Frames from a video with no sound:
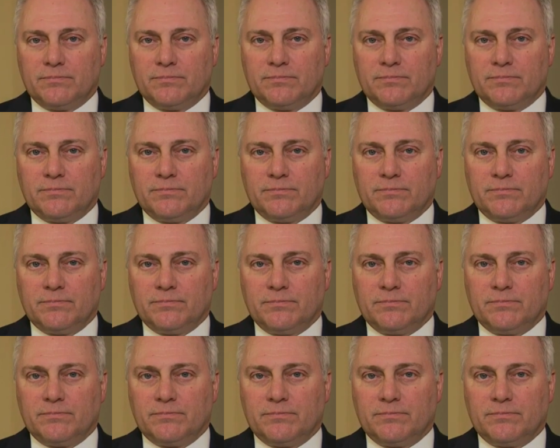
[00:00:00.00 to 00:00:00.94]

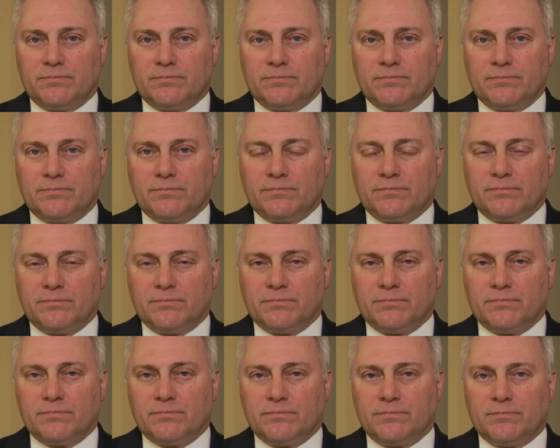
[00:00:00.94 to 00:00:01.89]

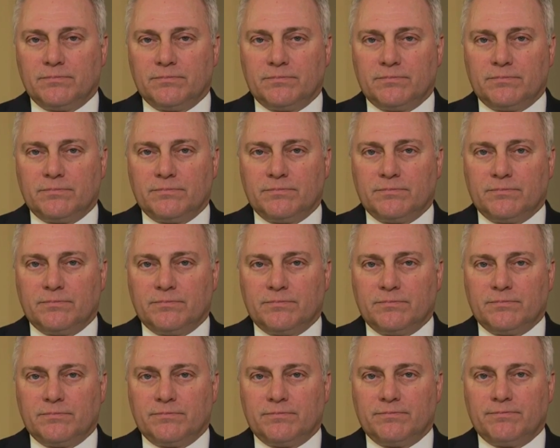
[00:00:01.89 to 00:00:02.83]

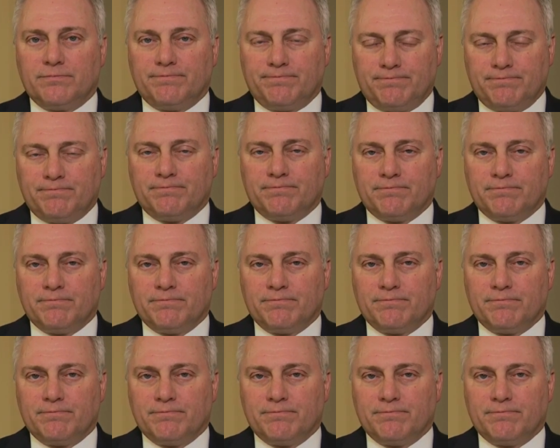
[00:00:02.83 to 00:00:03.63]
No words are spoken by the person on screen.